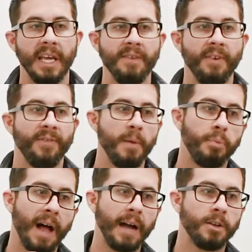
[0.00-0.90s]
even if they
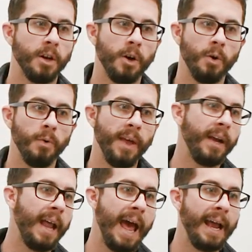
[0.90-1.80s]
plateau, they
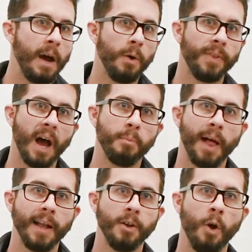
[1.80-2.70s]
could hang out at that
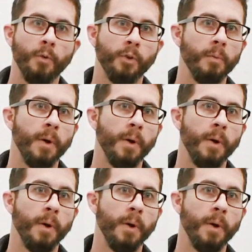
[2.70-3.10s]
plateau for